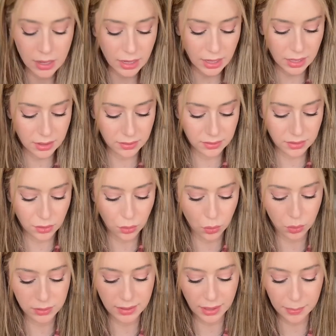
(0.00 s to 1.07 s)
It is their eau
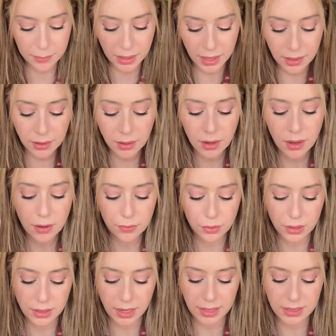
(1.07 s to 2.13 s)
thermale for
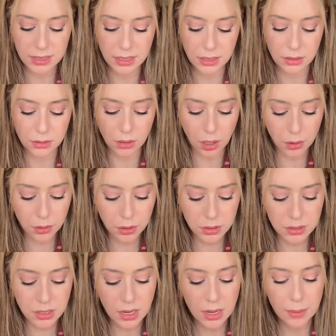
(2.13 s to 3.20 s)

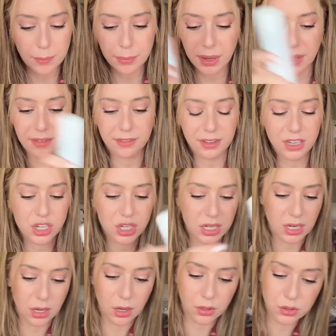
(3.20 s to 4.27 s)
$19. But
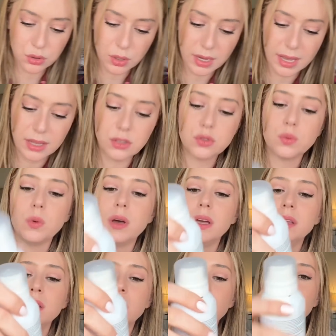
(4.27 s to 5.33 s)
Vichy also has
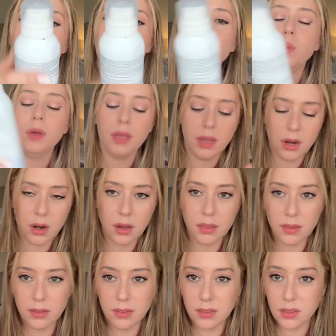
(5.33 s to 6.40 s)
one where
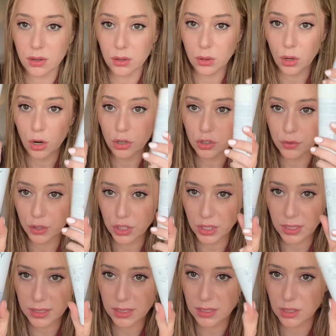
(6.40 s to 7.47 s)
this is their large version.
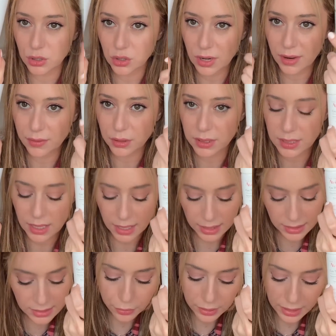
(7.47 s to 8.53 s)
This is their travel
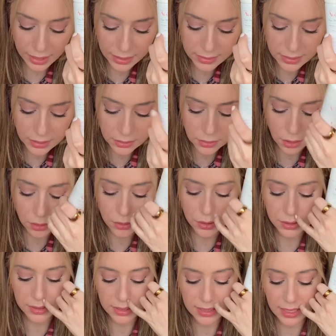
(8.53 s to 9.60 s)
size for
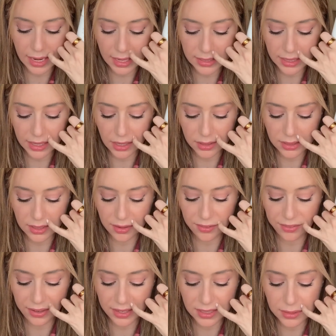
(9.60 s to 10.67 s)
$18. It's an antioxidant
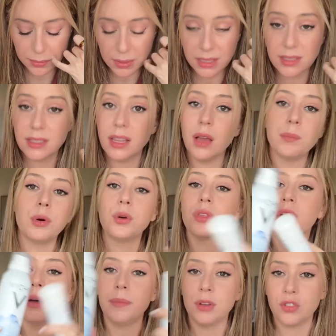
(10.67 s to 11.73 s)
face mist. They both
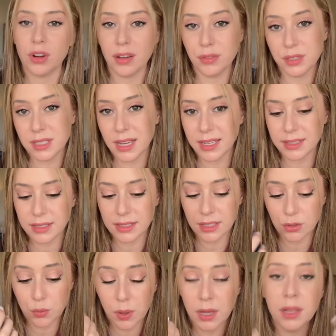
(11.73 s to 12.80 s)
come in travel sizes
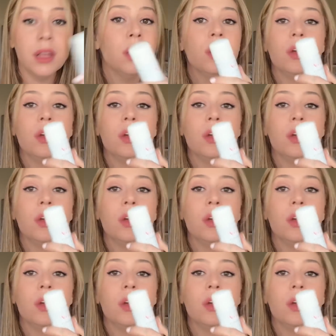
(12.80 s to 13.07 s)
as well.